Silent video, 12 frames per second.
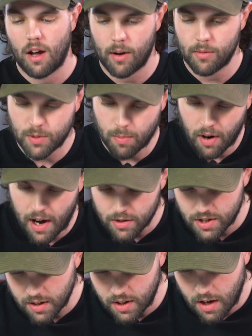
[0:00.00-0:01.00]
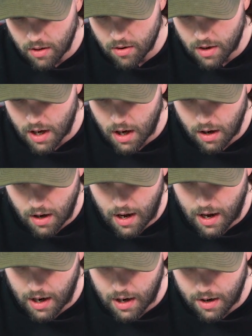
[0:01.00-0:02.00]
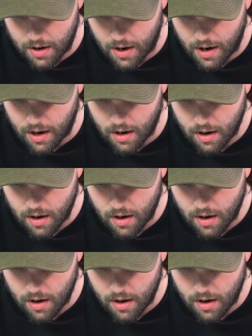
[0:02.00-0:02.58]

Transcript: I was browsing the other day and uh,